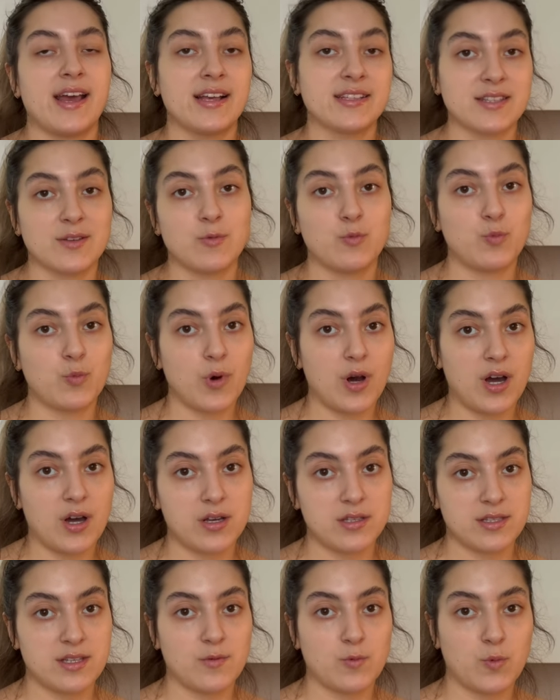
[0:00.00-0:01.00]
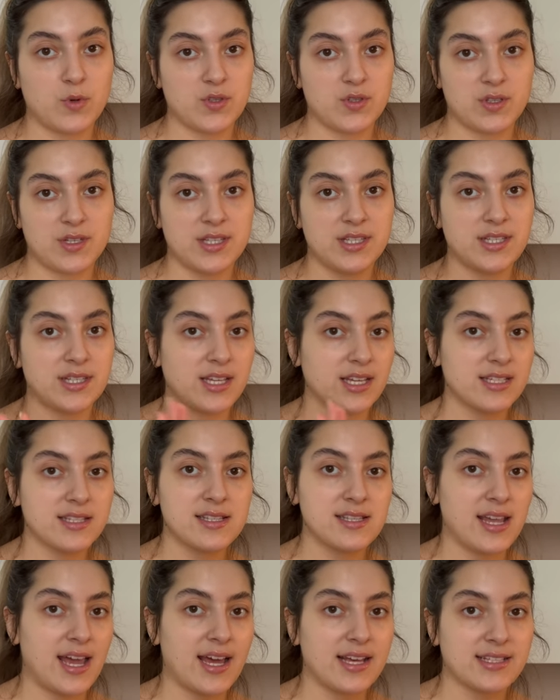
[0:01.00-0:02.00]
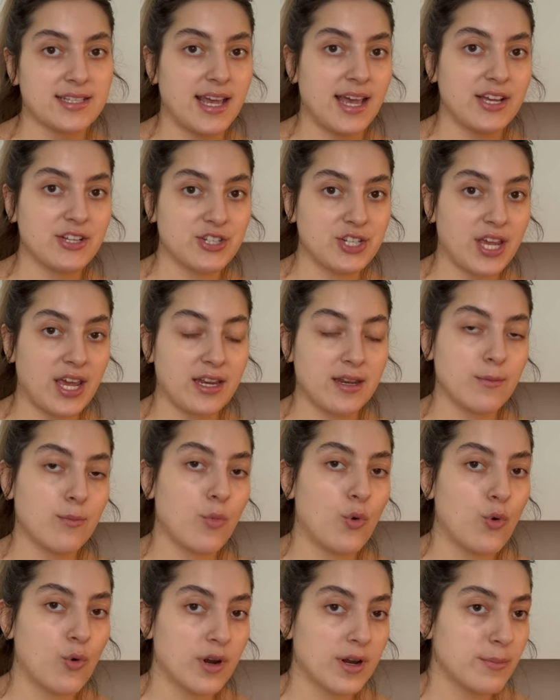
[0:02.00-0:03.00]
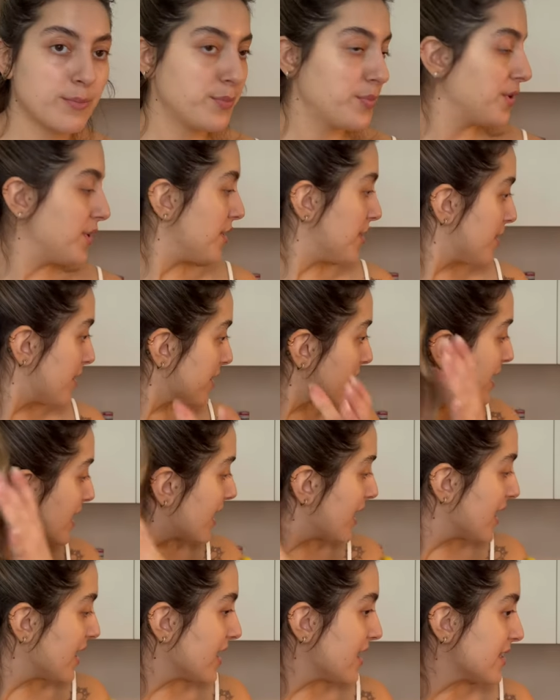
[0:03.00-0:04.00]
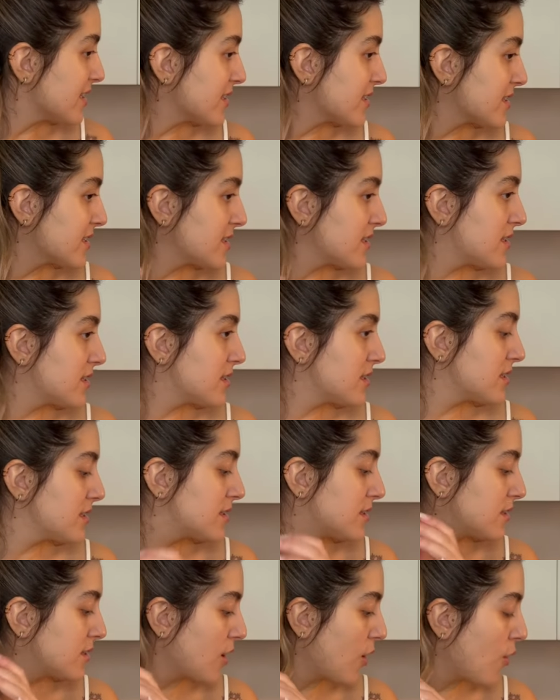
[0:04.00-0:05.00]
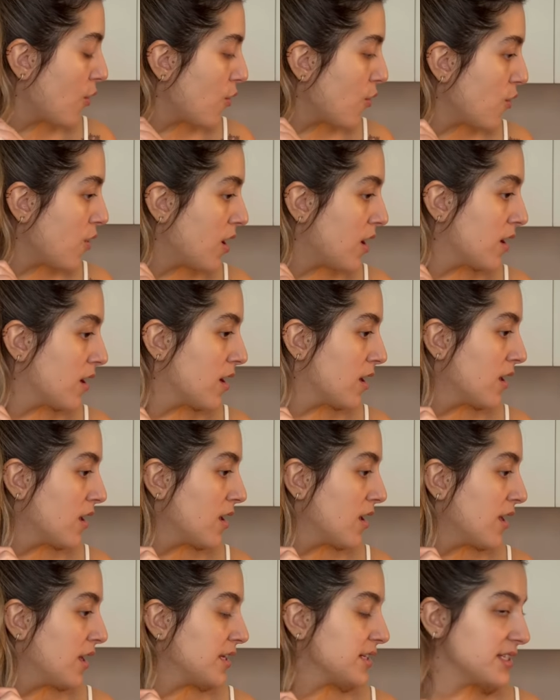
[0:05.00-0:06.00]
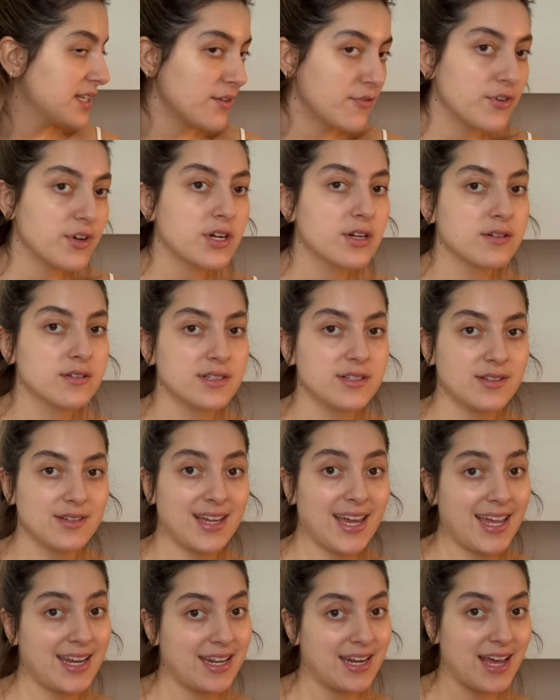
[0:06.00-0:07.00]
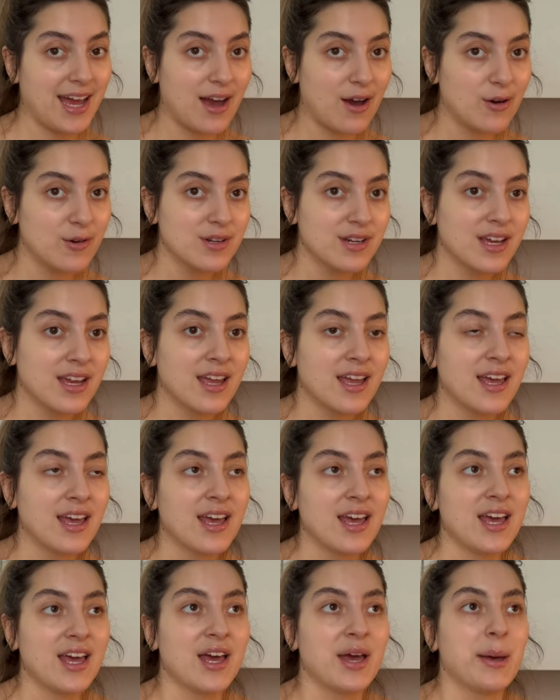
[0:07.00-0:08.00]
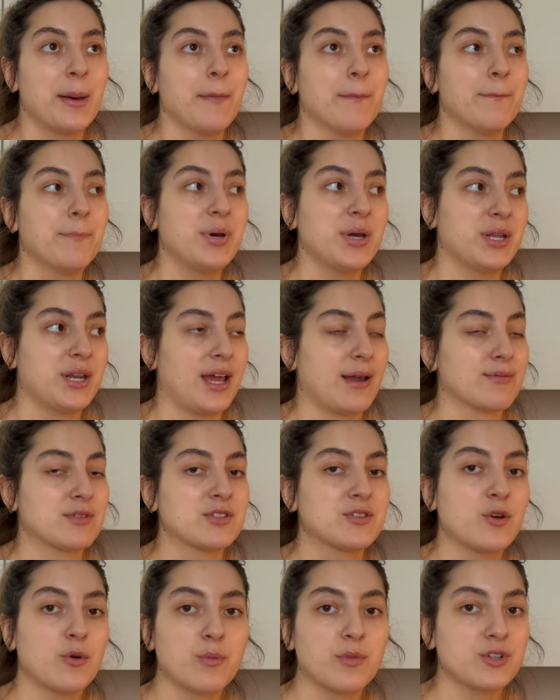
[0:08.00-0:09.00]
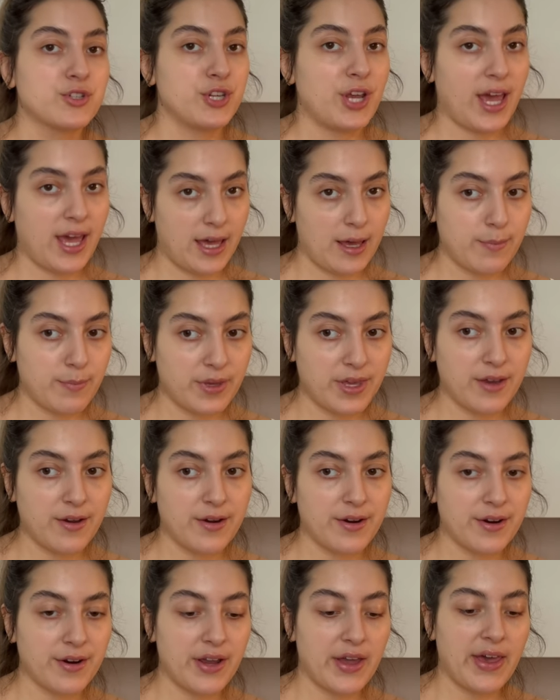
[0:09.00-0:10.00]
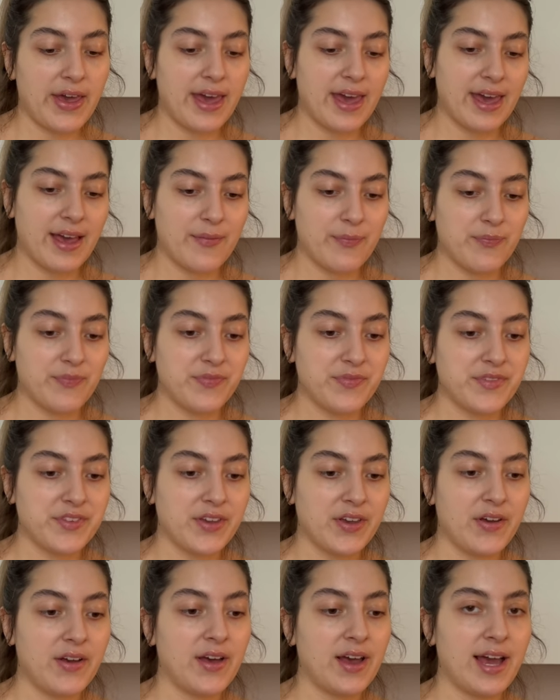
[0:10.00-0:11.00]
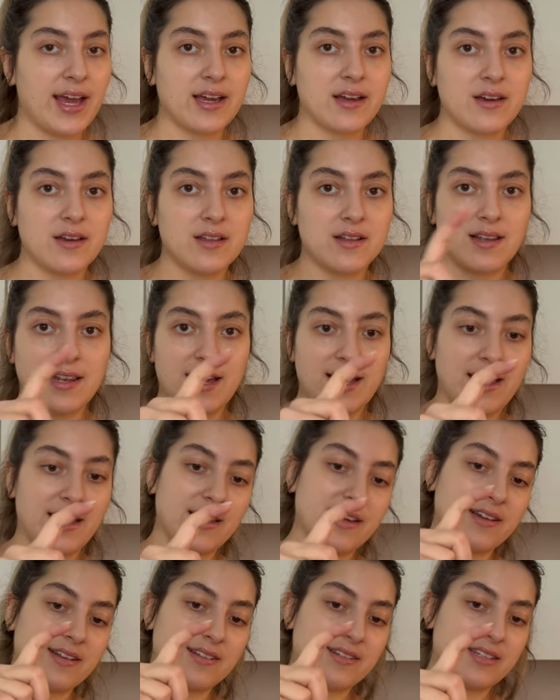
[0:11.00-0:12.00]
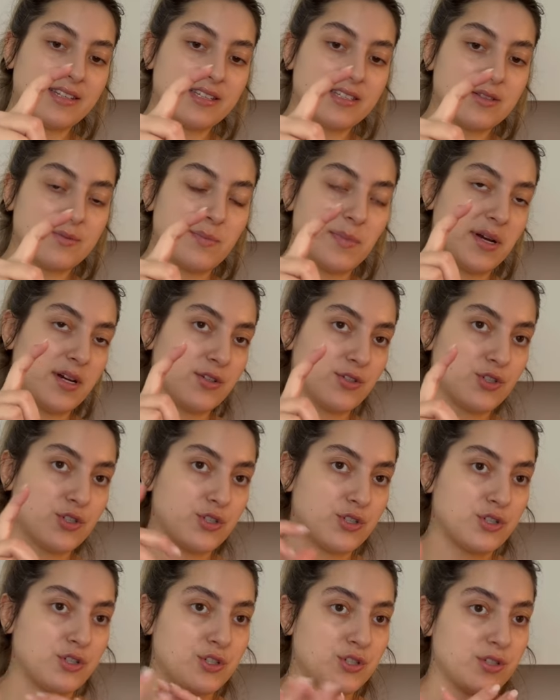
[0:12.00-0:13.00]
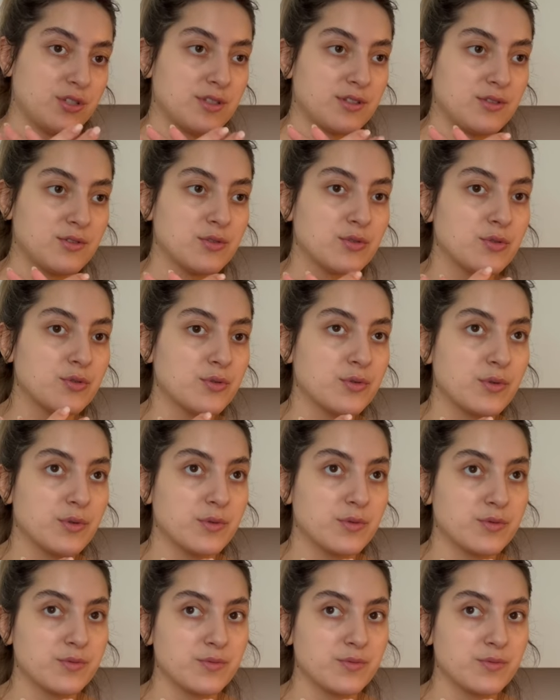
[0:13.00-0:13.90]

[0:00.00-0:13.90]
as it was it will it isn't as ashy anymore but it is so difficult to get it out but I'm so much happier and I cut like this much just to